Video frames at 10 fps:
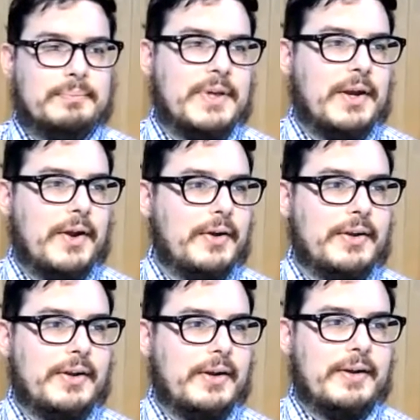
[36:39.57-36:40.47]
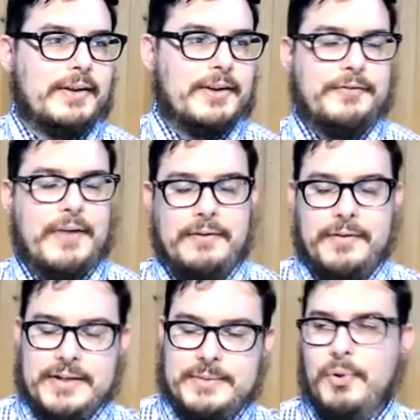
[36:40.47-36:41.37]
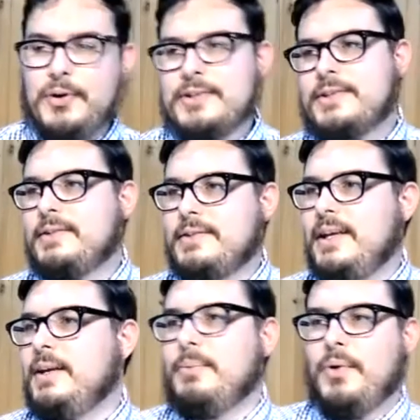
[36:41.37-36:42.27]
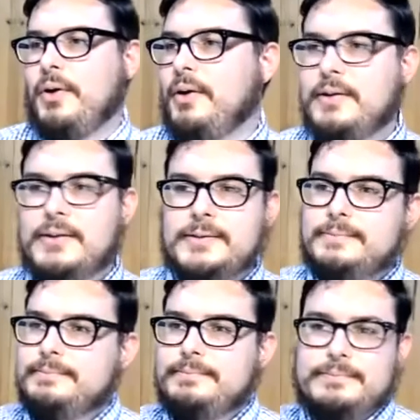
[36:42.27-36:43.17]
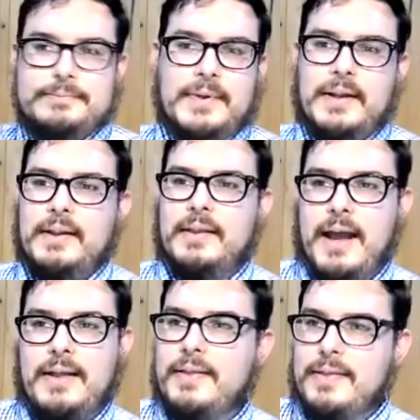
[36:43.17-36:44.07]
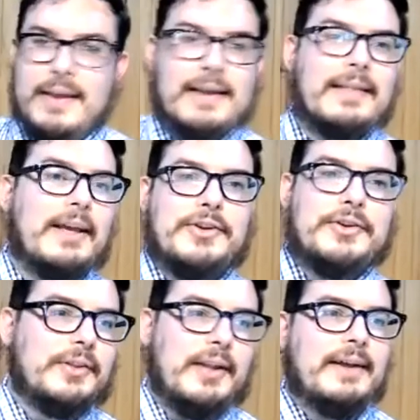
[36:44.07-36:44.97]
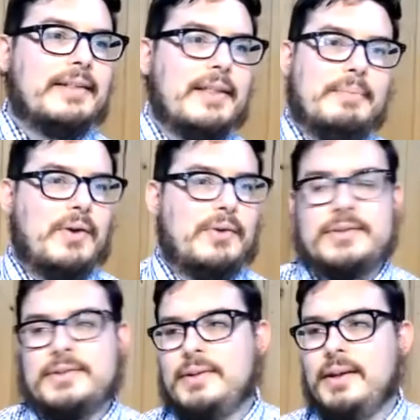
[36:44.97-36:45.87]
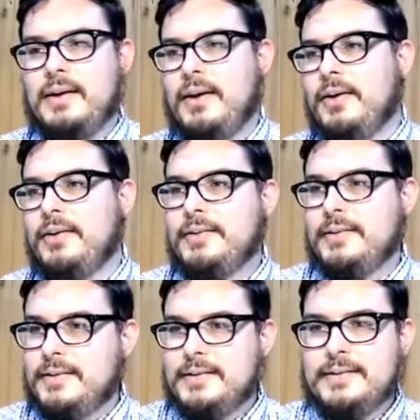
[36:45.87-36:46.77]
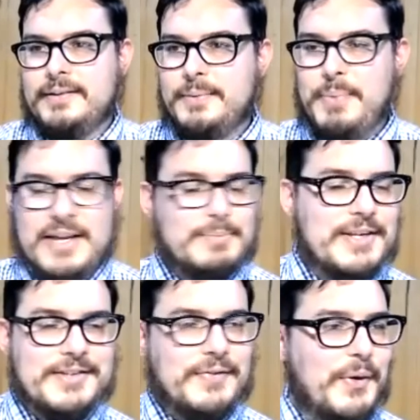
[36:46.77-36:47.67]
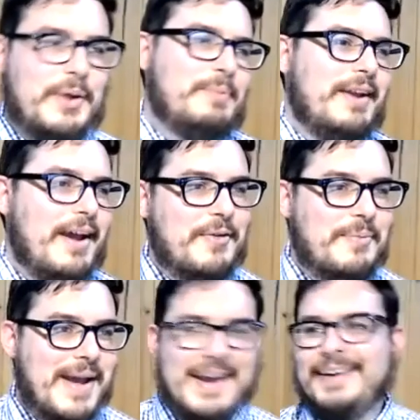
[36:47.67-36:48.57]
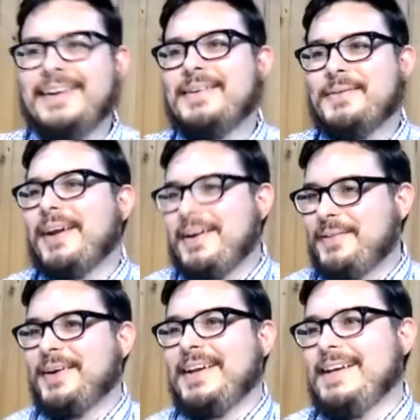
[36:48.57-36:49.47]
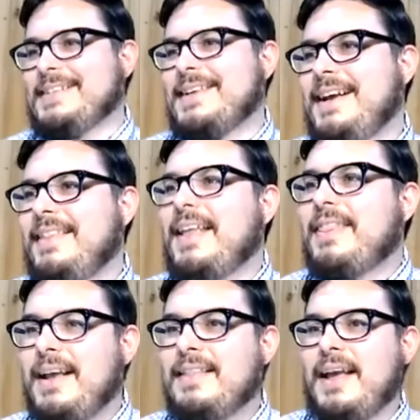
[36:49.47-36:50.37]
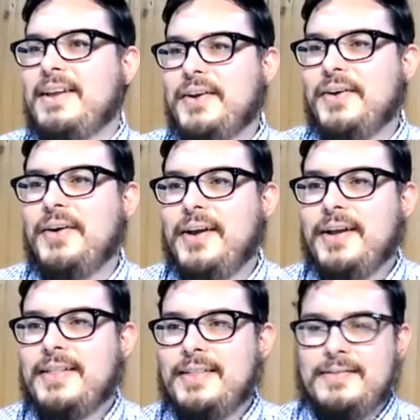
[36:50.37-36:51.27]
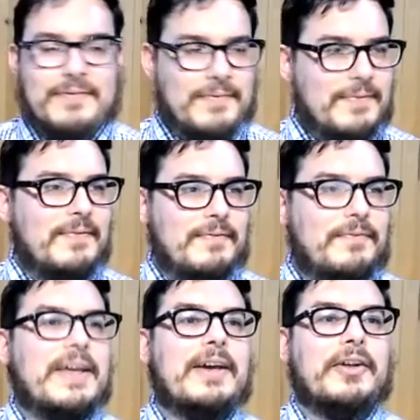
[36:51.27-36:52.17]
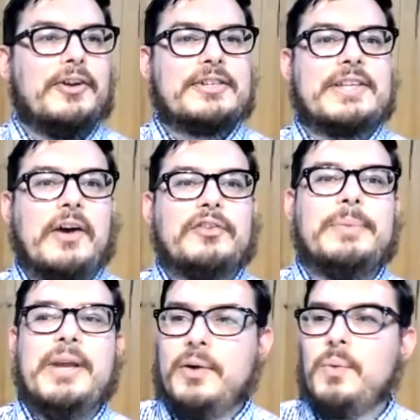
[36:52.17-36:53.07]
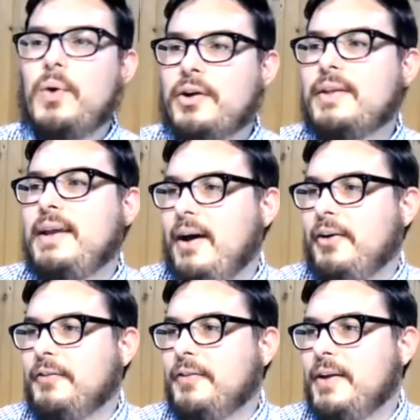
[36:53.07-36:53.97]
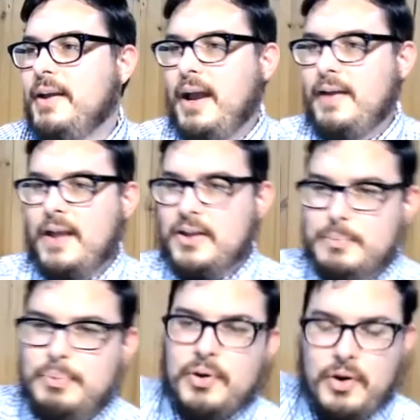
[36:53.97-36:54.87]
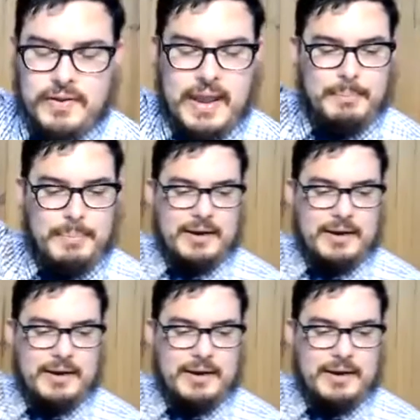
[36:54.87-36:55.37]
you know, your favorite sports team or that thing that you like the most, you know, the best piece of equipment ever made, whatever it is, that thing that you feel yourself to be unworthy of and that you put on that